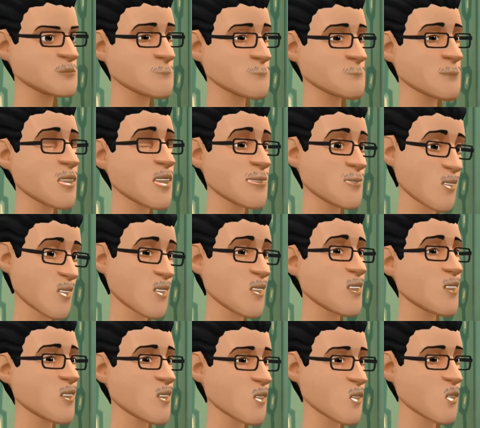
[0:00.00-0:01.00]
Yeah.
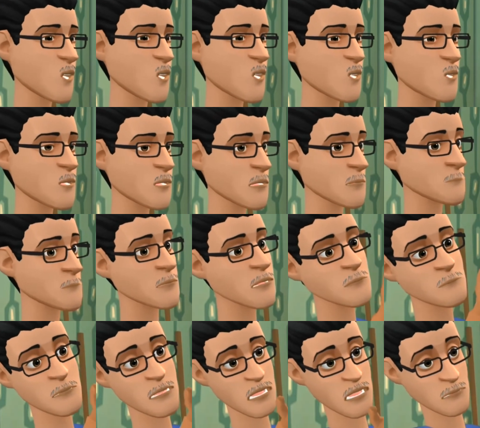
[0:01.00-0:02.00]
They are
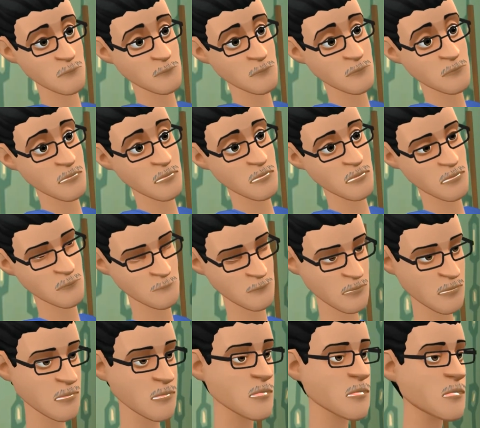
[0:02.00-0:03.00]
too many, and they
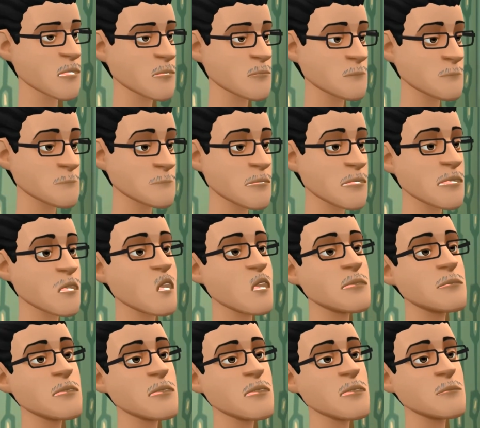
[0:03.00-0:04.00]
usually become
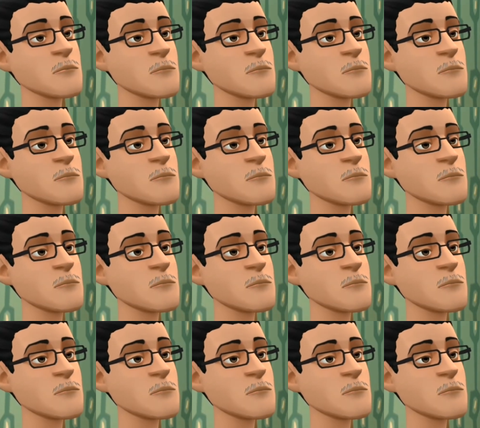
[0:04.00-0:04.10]
pushy.